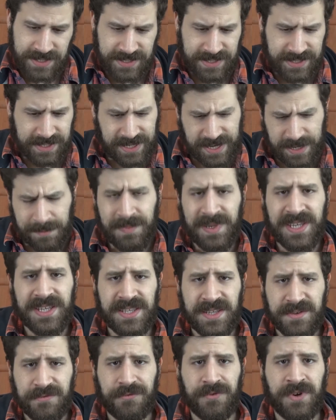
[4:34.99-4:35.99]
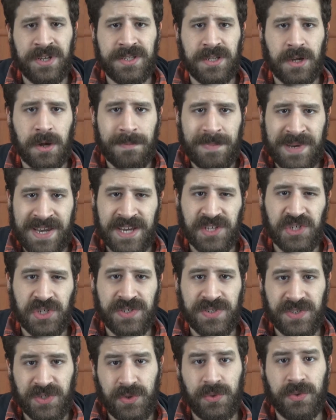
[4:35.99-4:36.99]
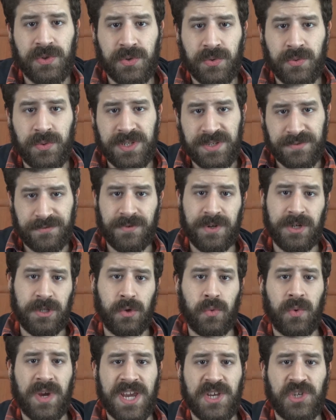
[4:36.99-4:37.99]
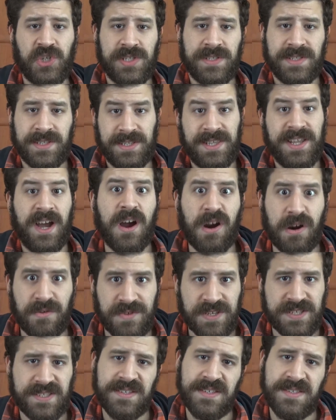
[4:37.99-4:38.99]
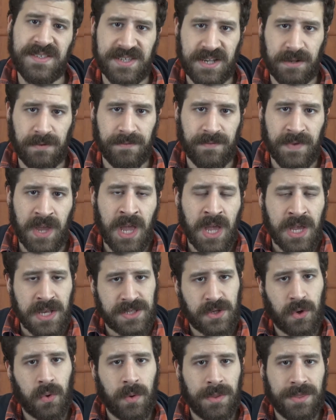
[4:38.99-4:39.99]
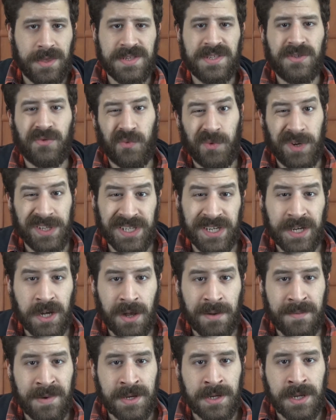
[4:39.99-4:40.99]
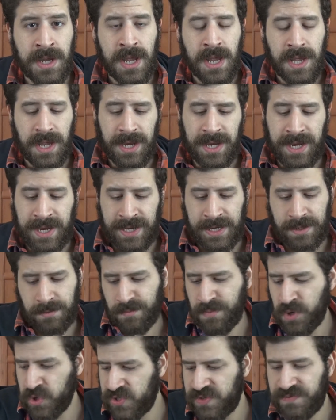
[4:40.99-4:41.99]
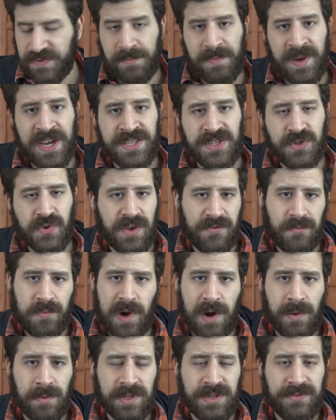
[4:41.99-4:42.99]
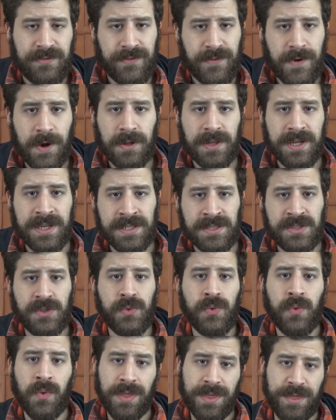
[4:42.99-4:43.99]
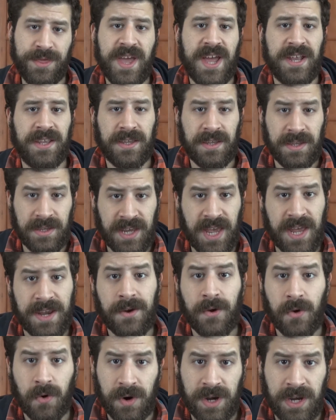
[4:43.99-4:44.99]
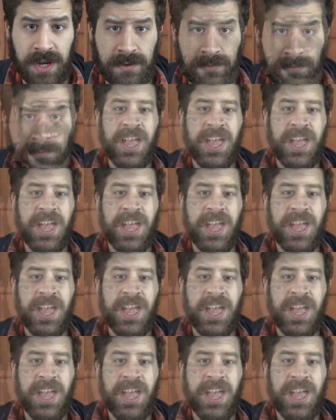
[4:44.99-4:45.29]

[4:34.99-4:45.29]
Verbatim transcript: It, it, can be different combinations due to different locations and the harvest itself. So this is really common and most of the paints you have probably fall into that category.